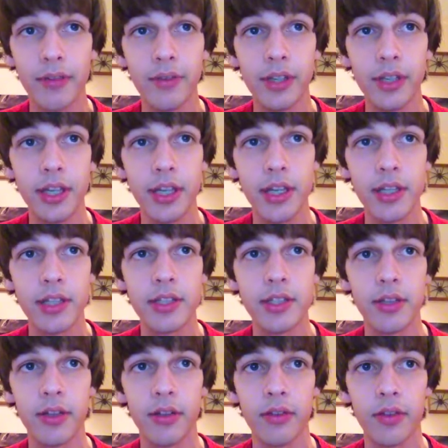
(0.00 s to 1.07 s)
really is
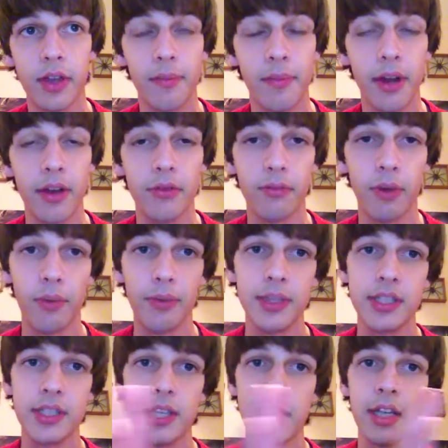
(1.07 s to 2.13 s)
when we
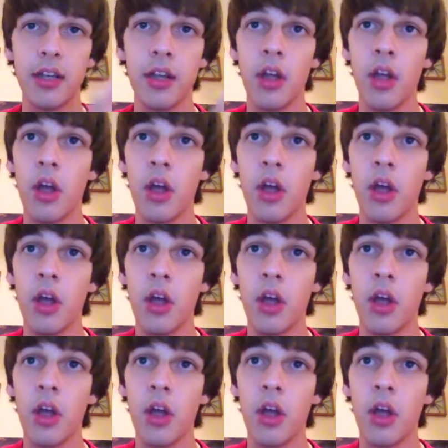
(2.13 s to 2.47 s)
see